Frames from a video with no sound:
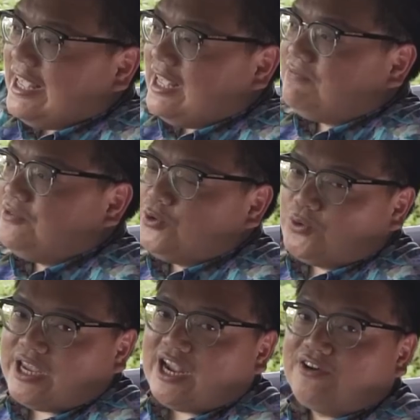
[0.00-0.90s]
If you
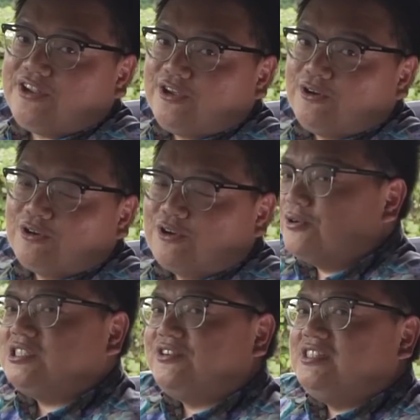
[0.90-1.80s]
carry your
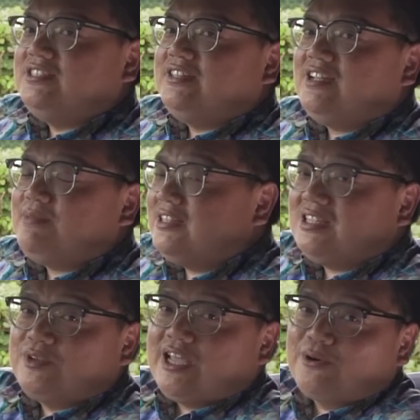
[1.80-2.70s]
groceries in there, by the
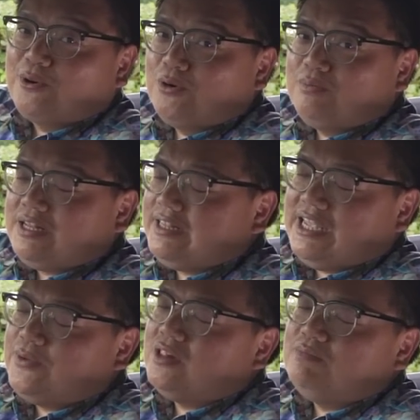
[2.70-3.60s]
time you get home,
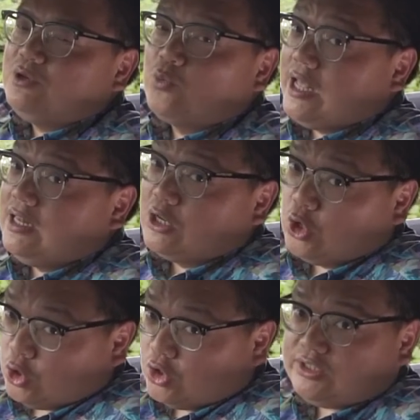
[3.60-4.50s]
they will be well
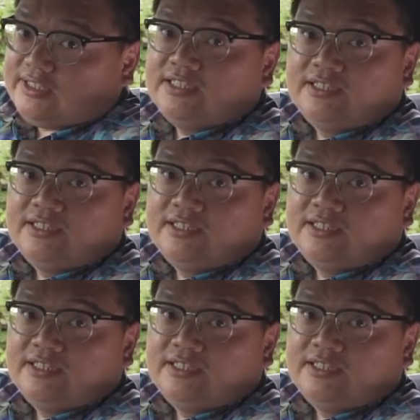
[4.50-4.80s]
cooked.